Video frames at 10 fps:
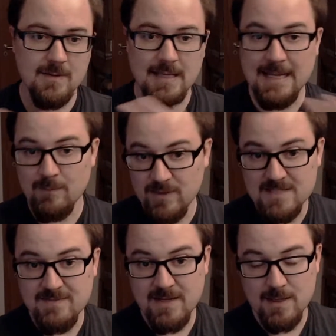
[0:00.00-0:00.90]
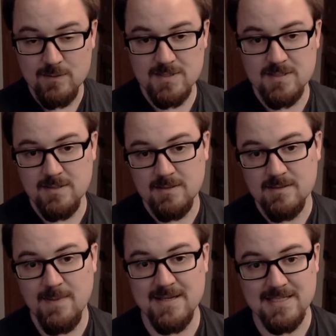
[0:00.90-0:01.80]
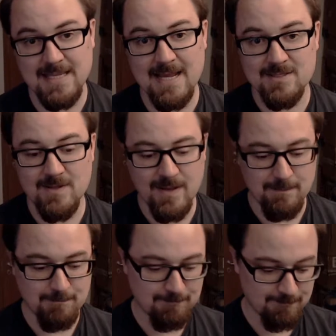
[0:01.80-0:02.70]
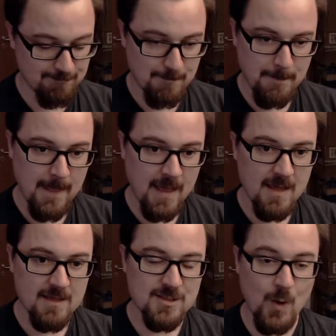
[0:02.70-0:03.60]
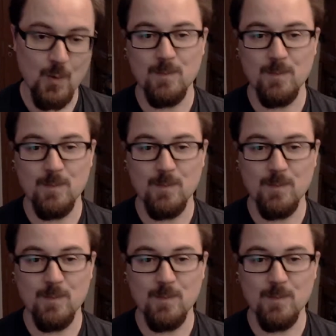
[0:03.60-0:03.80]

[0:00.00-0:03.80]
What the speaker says: in these videos to basically answer them. So